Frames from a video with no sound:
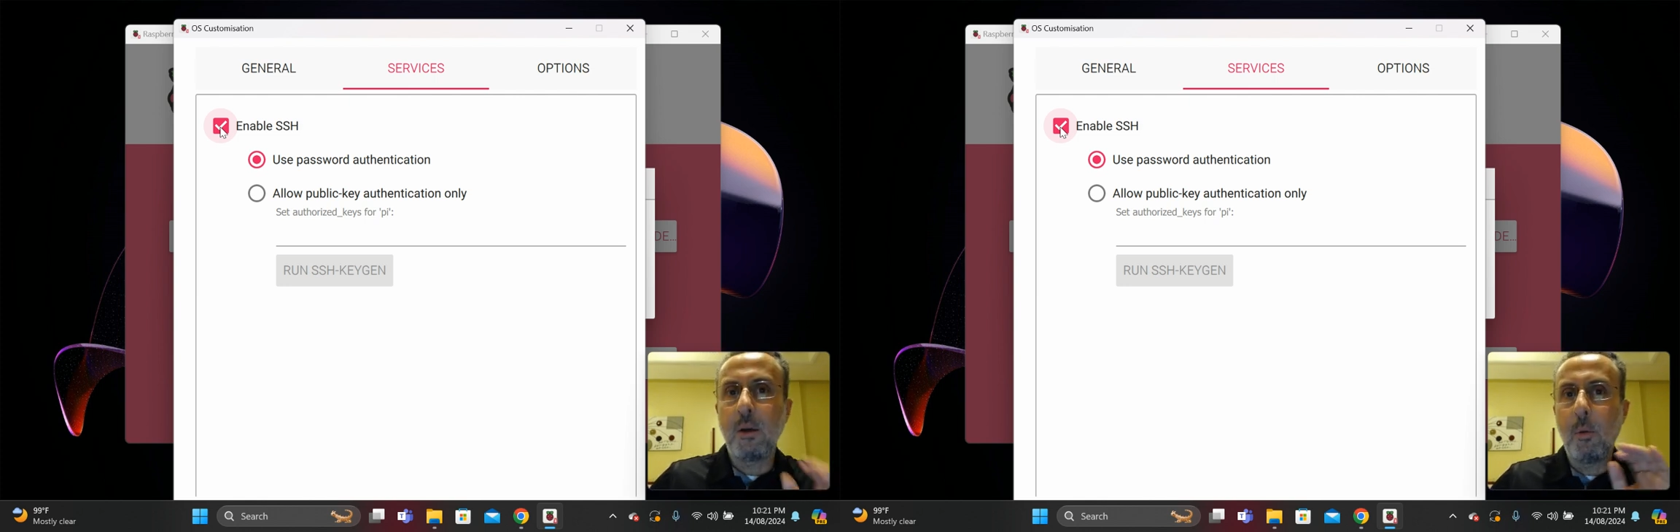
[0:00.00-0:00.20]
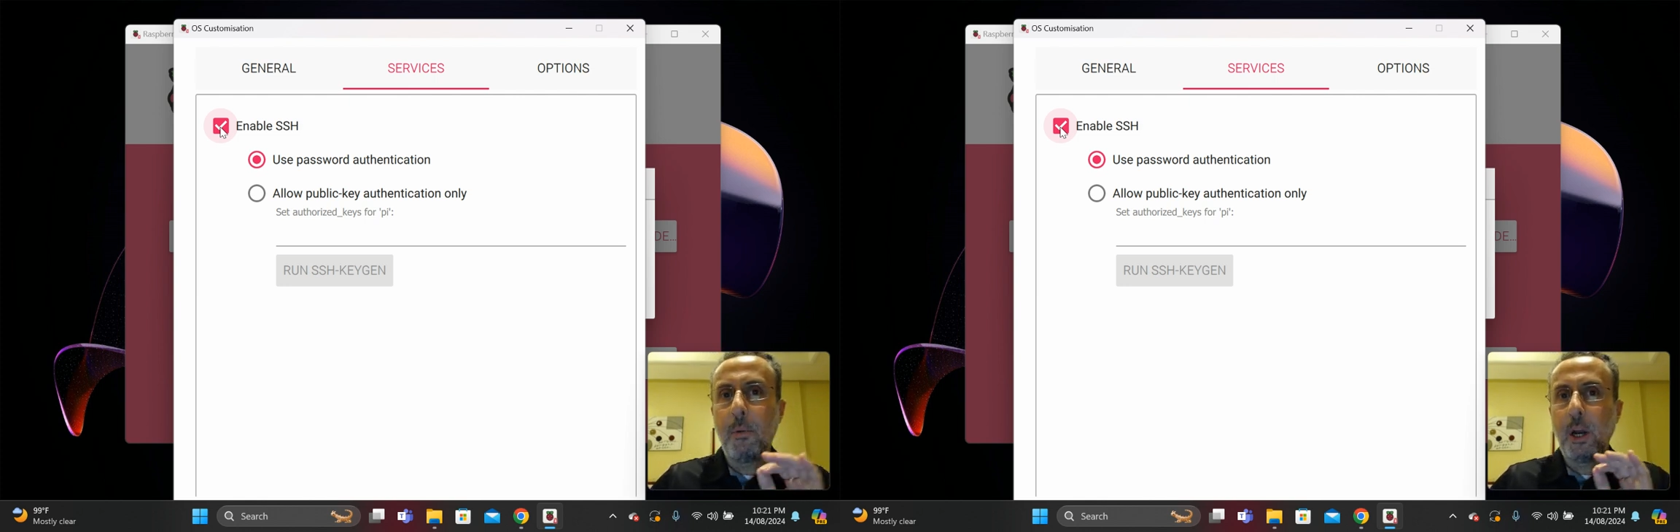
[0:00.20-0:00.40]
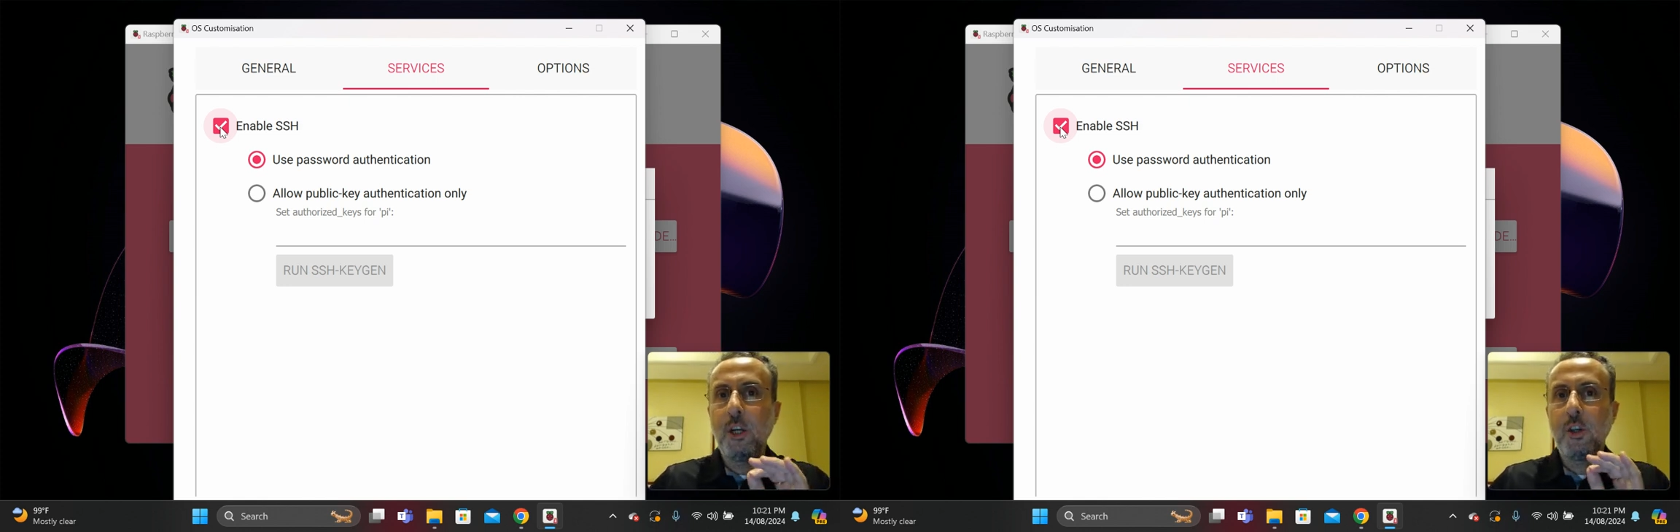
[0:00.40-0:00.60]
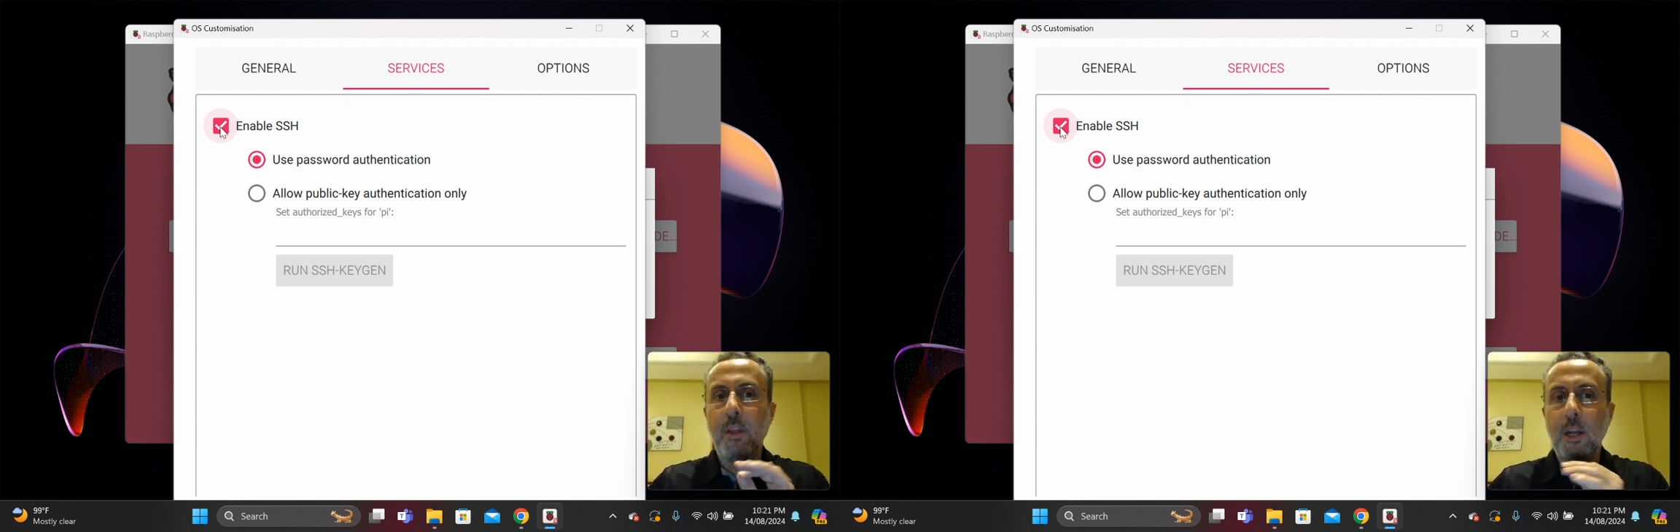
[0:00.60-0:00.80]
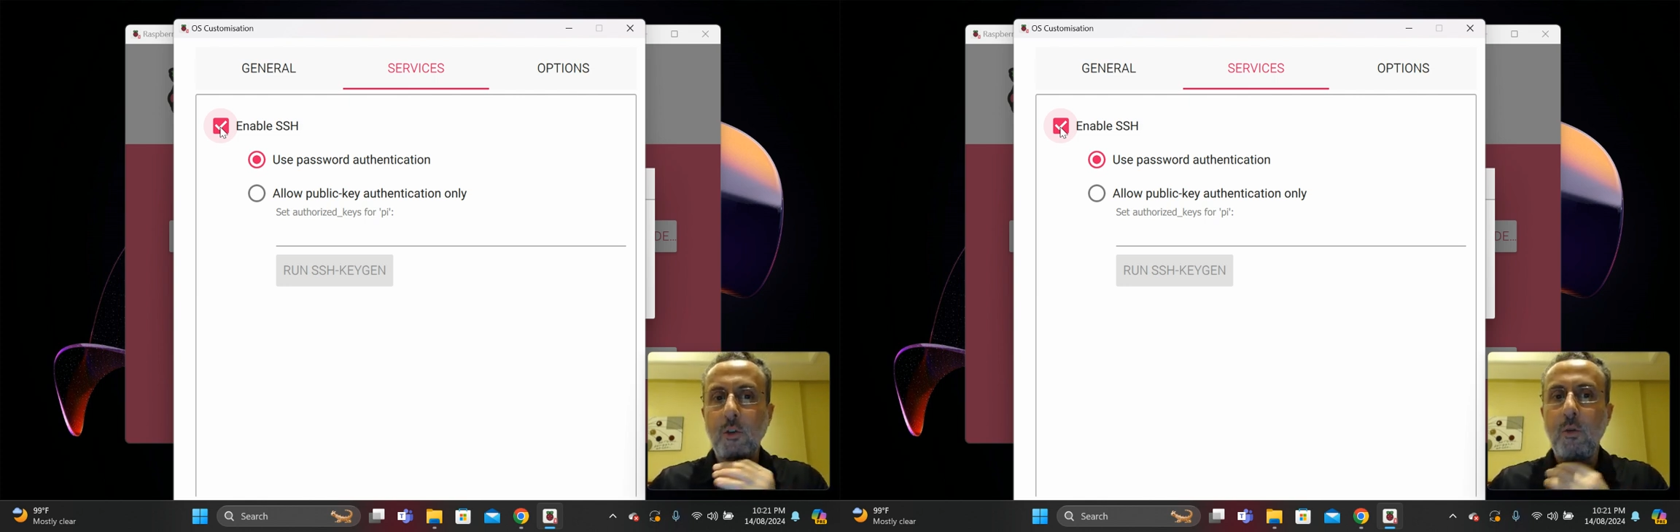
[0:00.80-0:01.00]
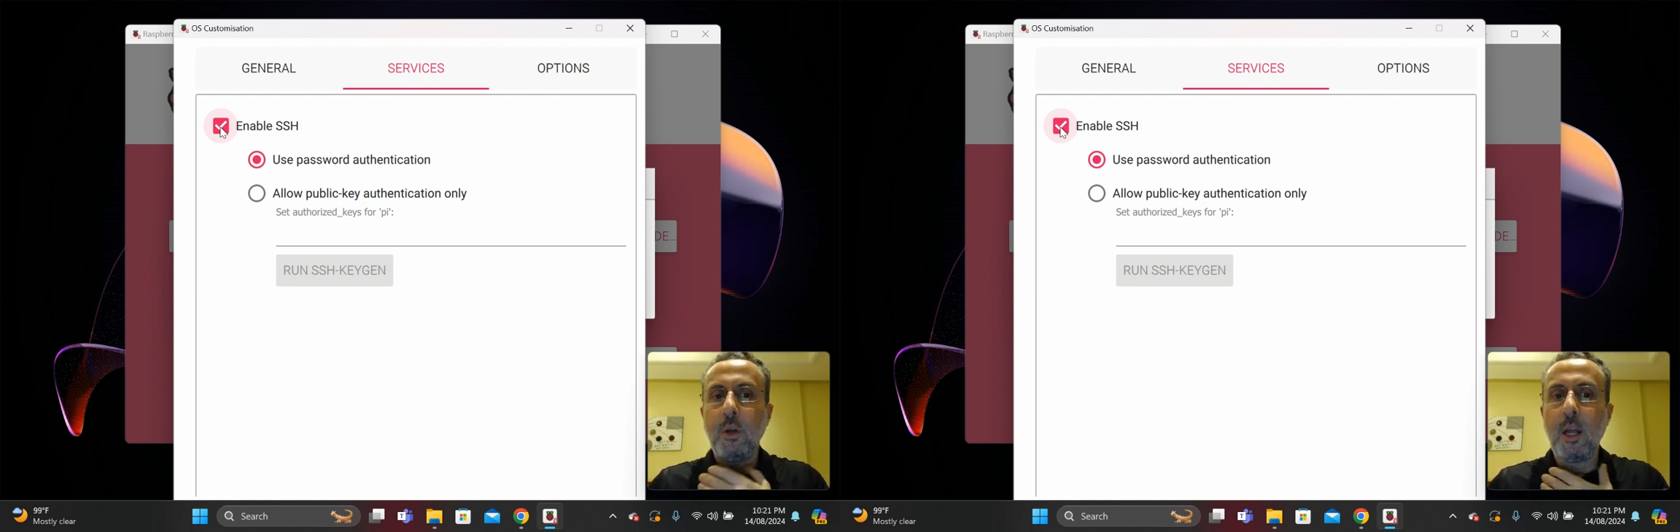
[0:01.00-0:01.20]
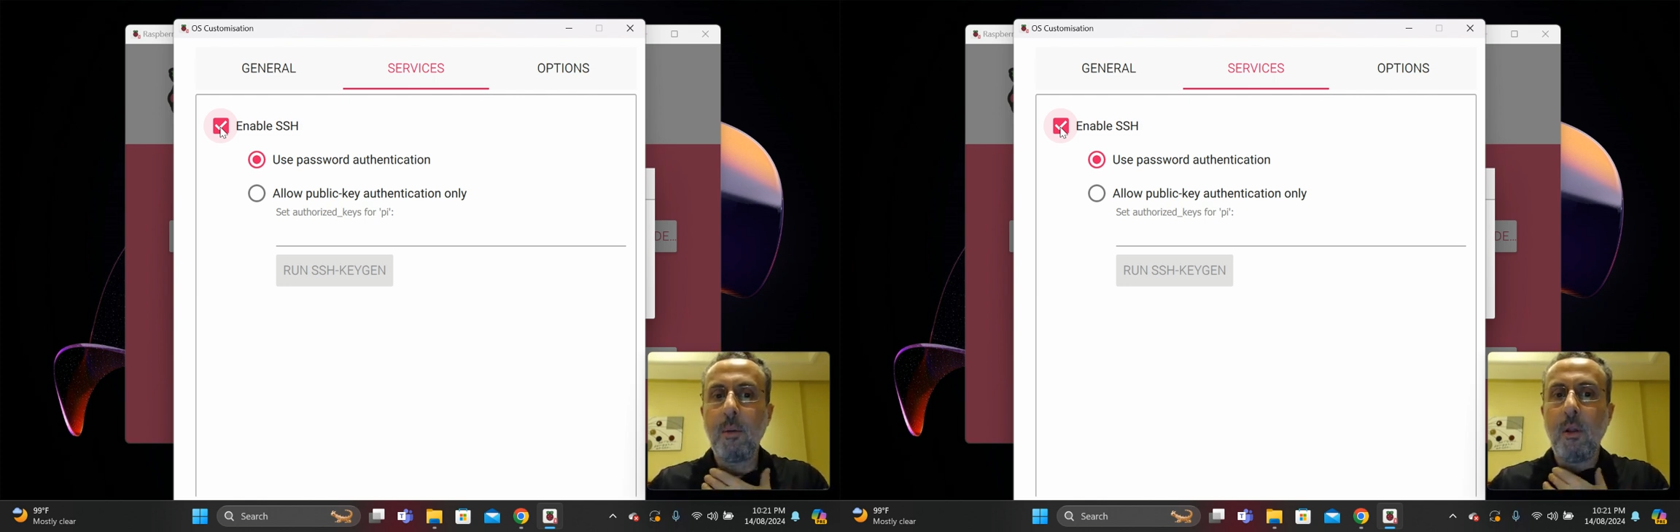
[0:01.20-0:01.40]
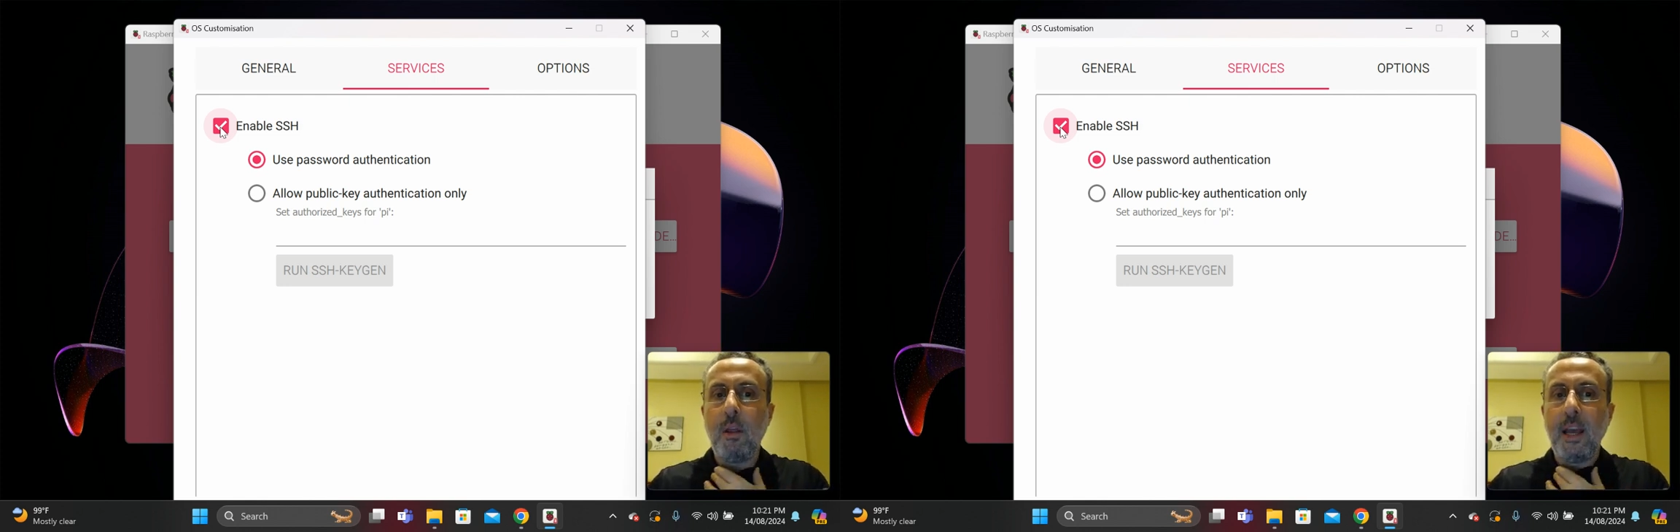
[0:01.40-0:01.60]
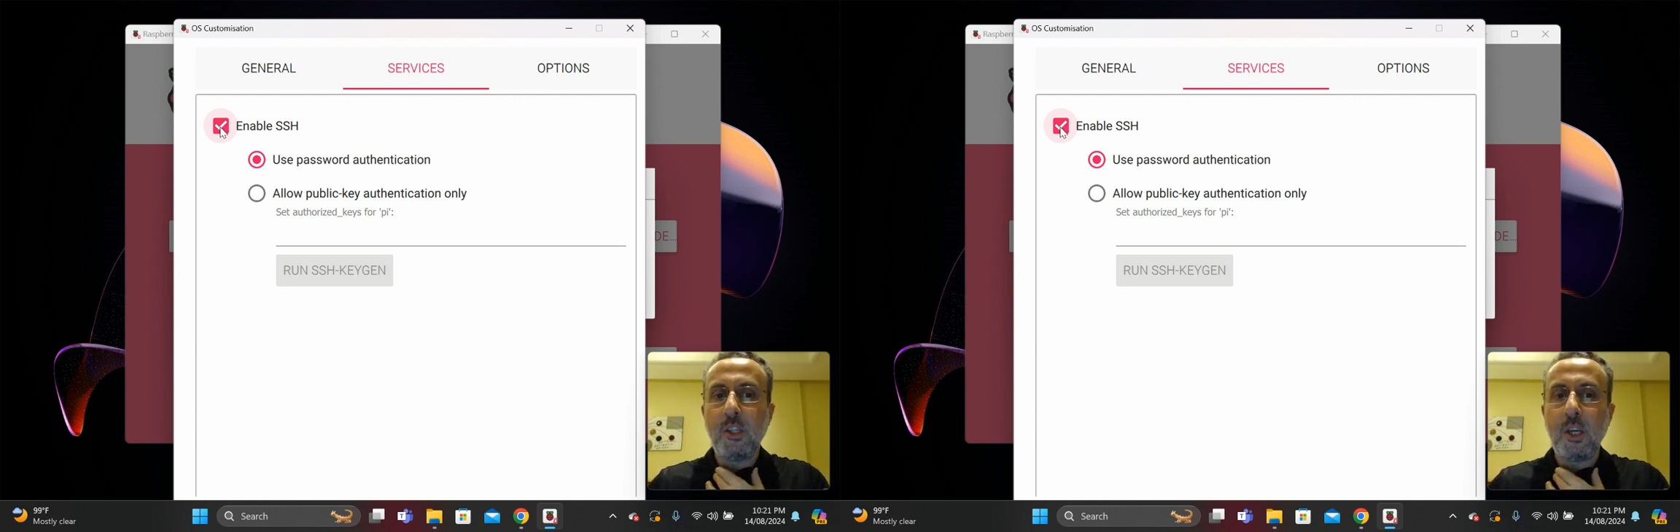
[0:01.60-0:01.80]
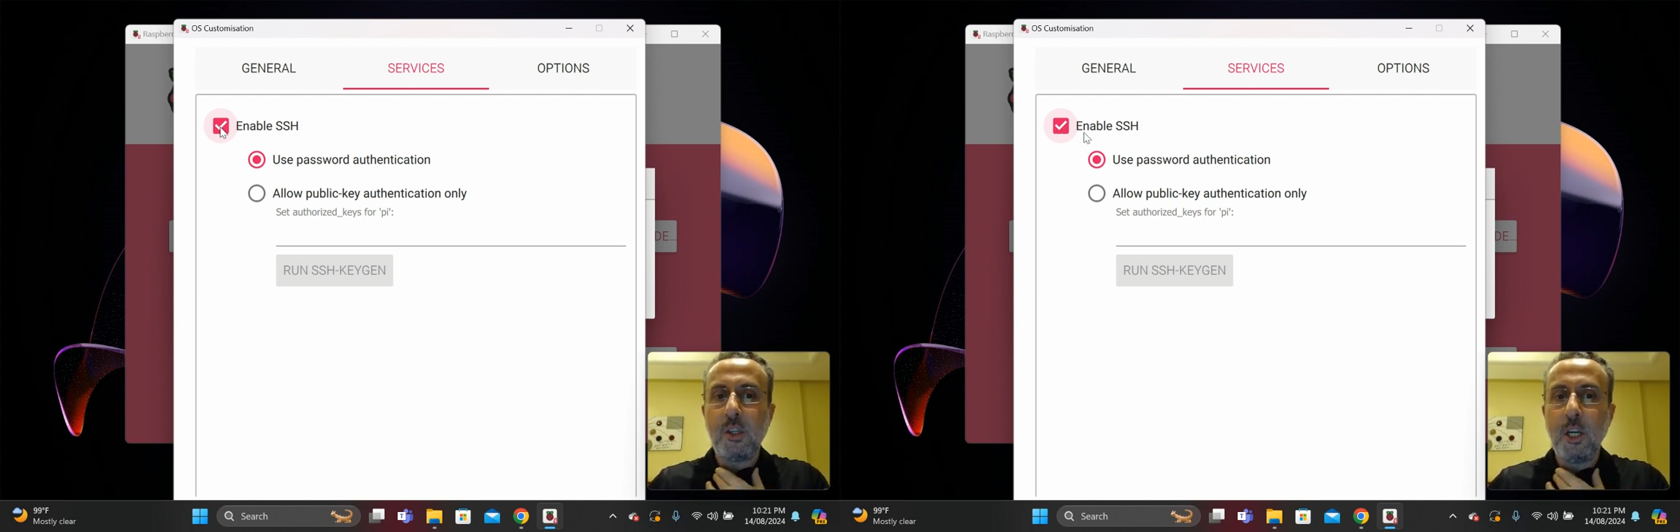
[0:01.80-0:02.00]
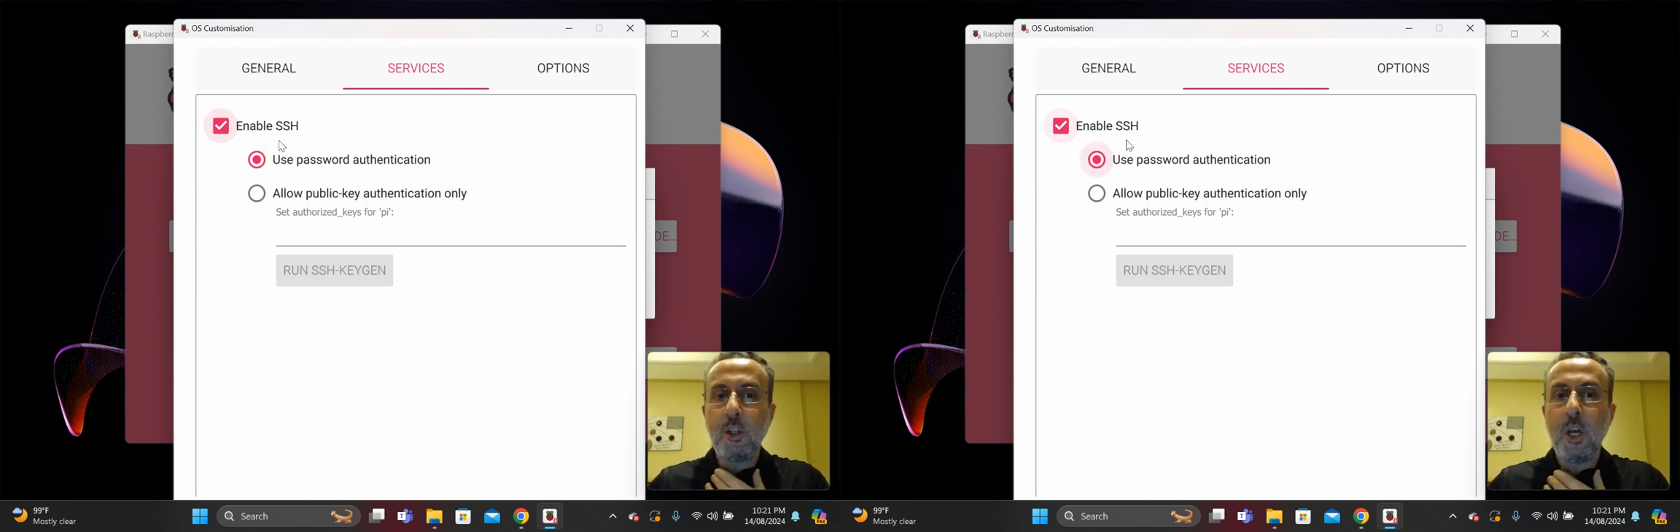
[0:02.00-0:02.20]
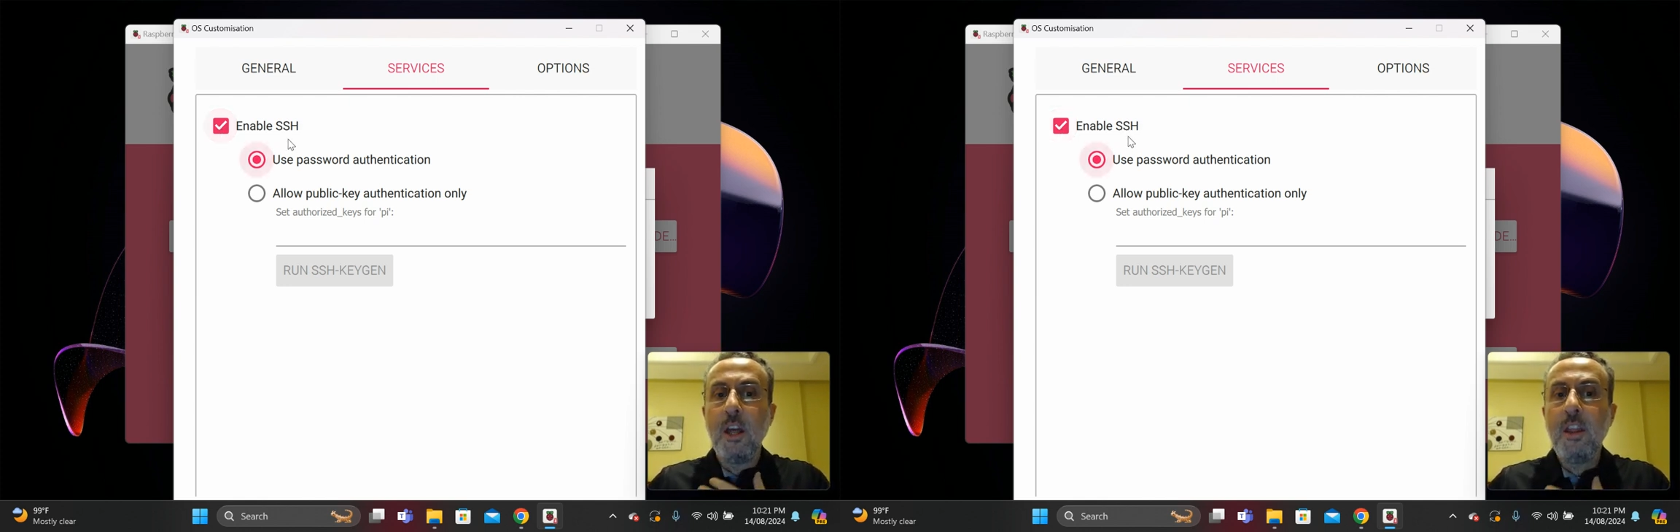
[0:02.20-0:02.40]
operation that you enable the SSH.